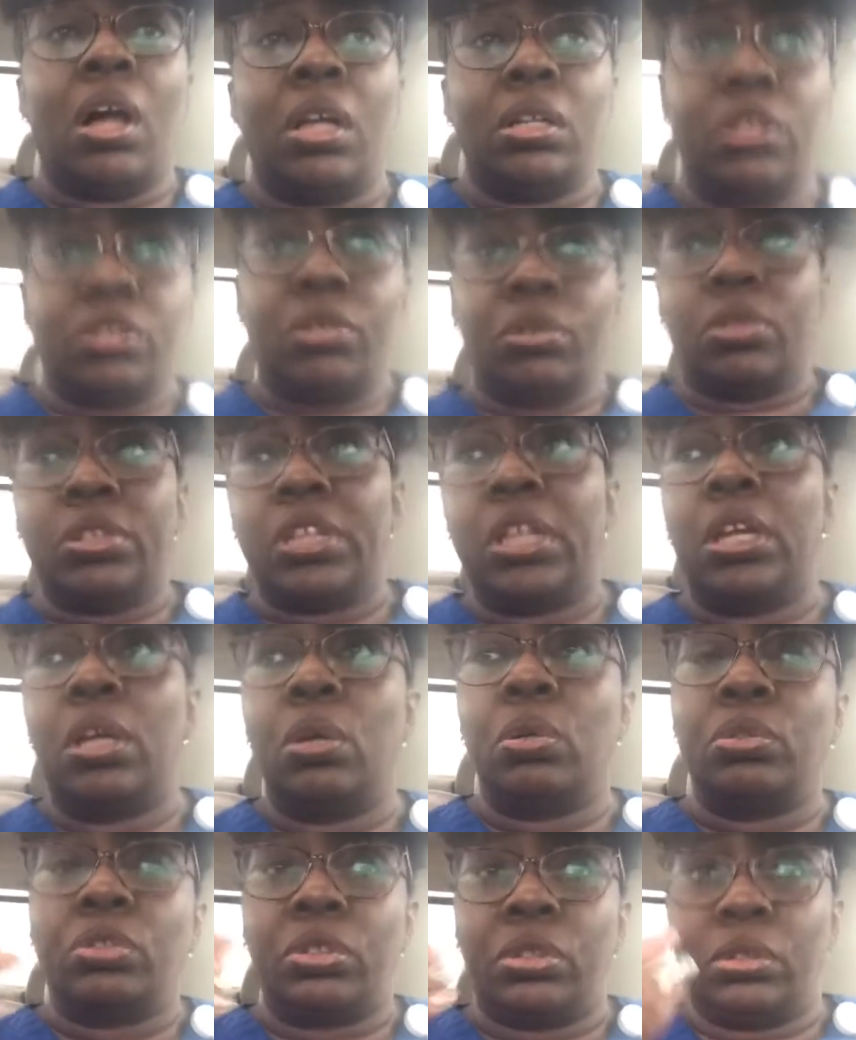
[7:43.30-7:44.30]
your
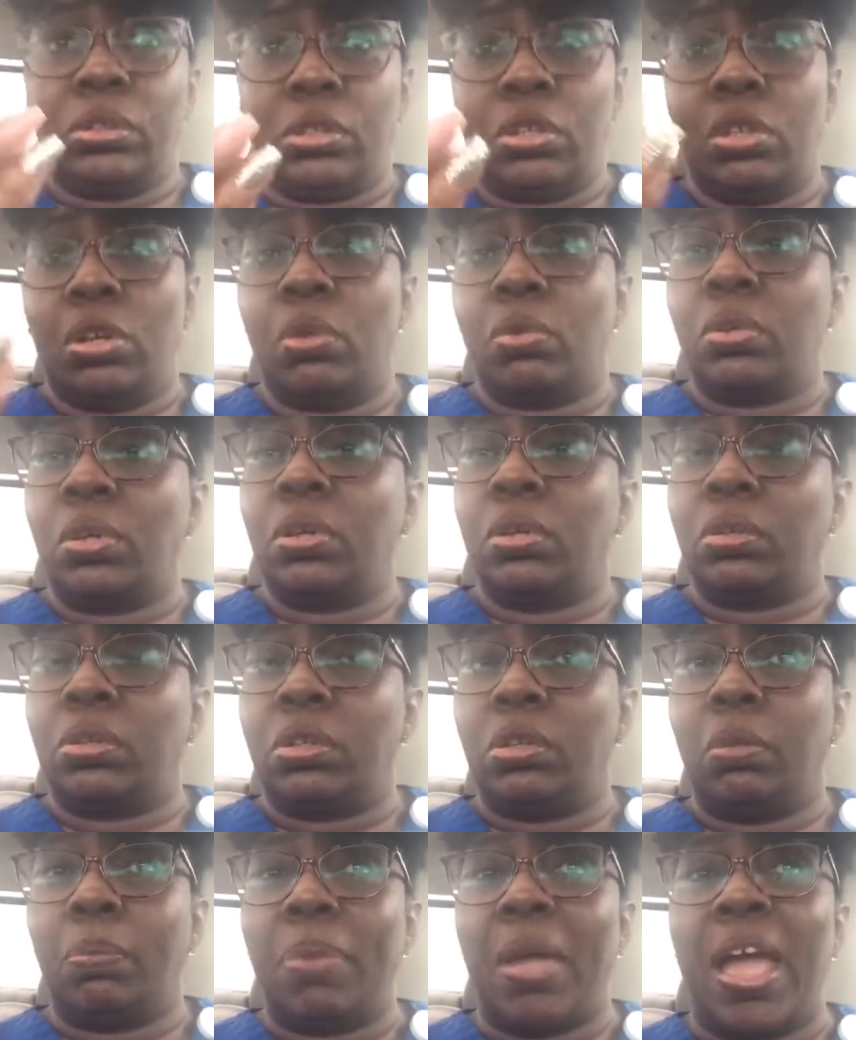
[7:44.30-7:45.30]
nails, you know,
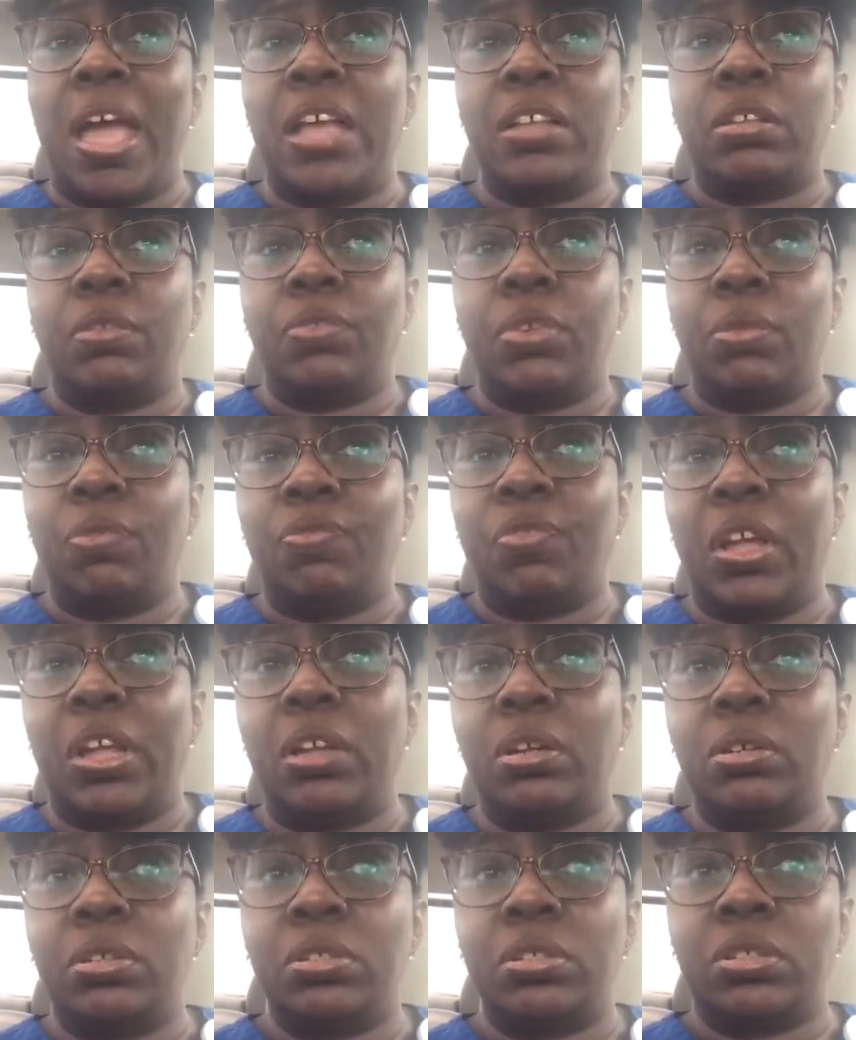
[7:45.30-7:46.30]
your pads of your
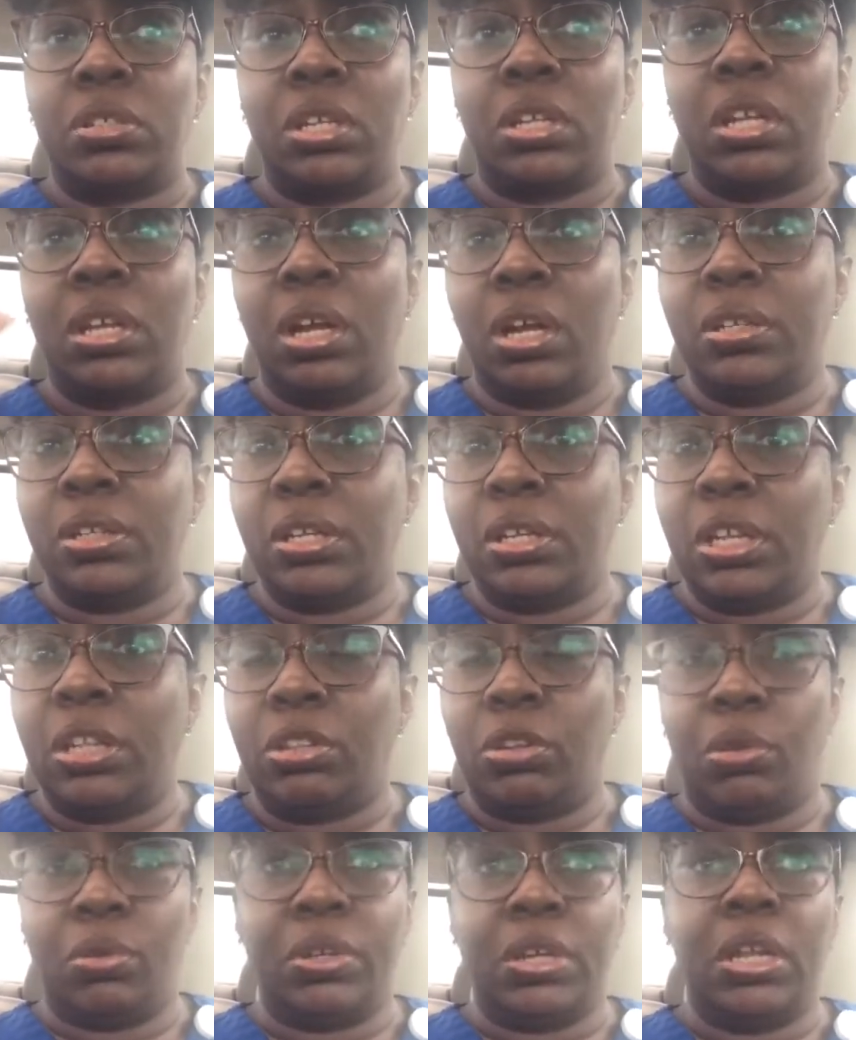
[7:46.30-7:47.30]
fingers to get
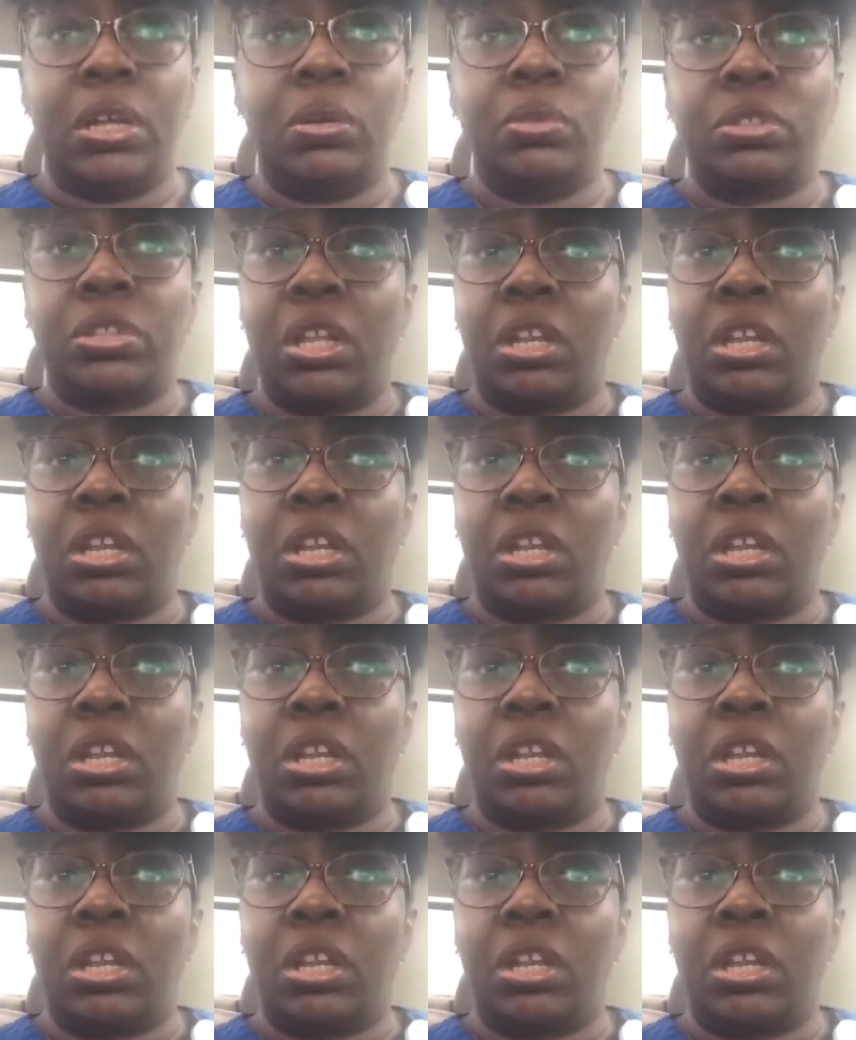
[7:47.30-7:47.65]
underneath your nails.